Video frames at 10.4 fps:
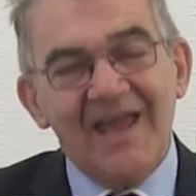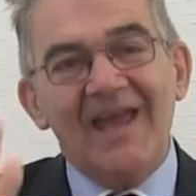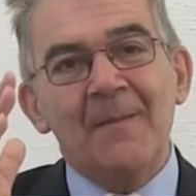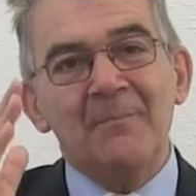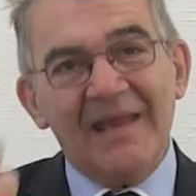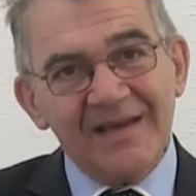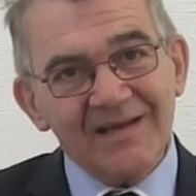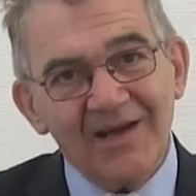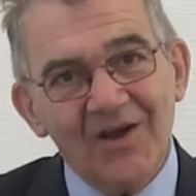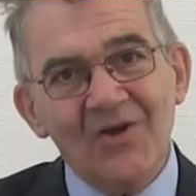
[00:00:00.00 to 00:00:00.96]
A
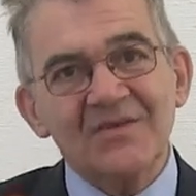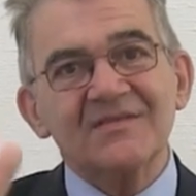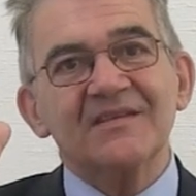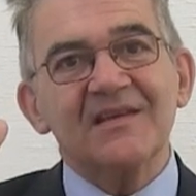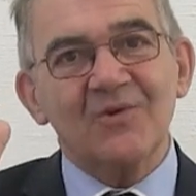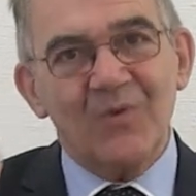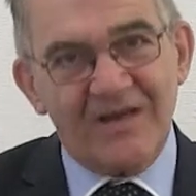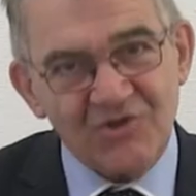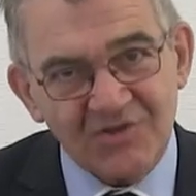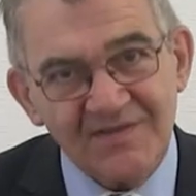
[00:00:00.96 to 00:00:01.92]
bank asking
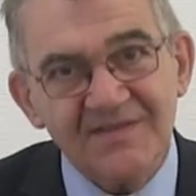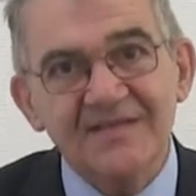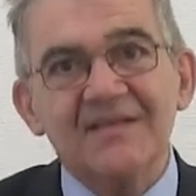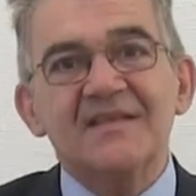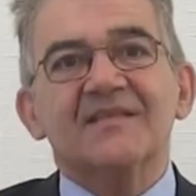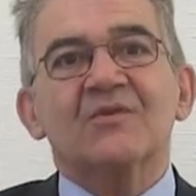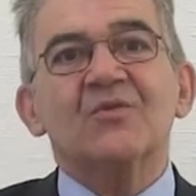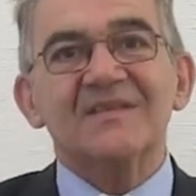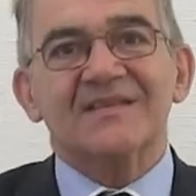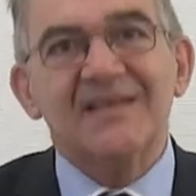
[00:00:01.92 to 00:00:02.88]
questions is a
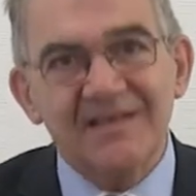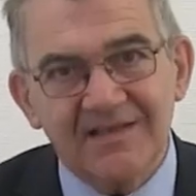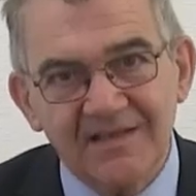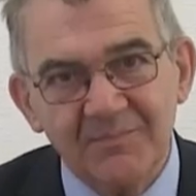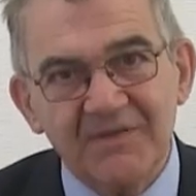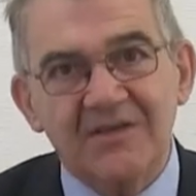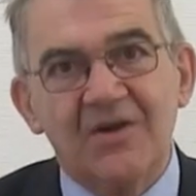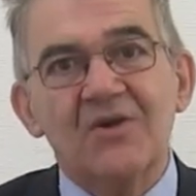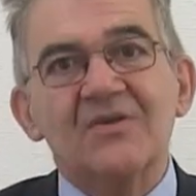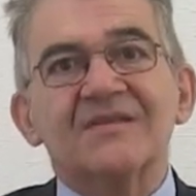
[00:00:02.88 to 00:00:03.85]
good thing
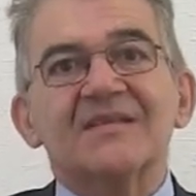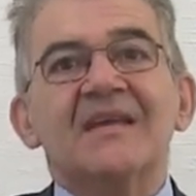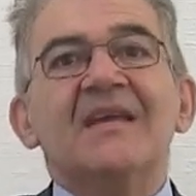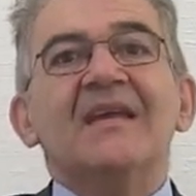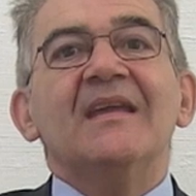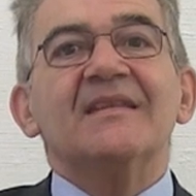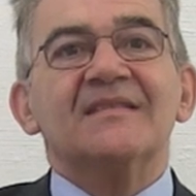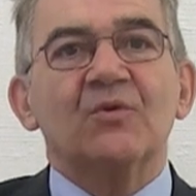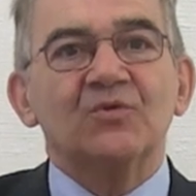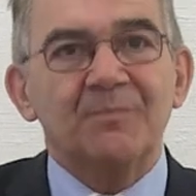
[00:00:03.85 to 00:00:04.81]
because
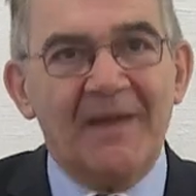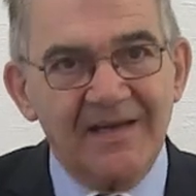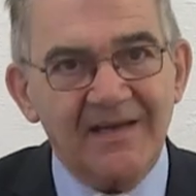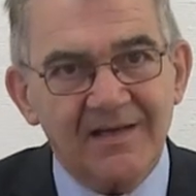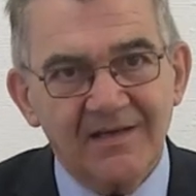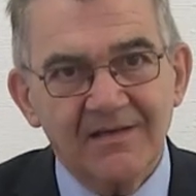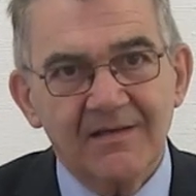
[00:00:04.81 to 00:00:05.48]
it's a good bank,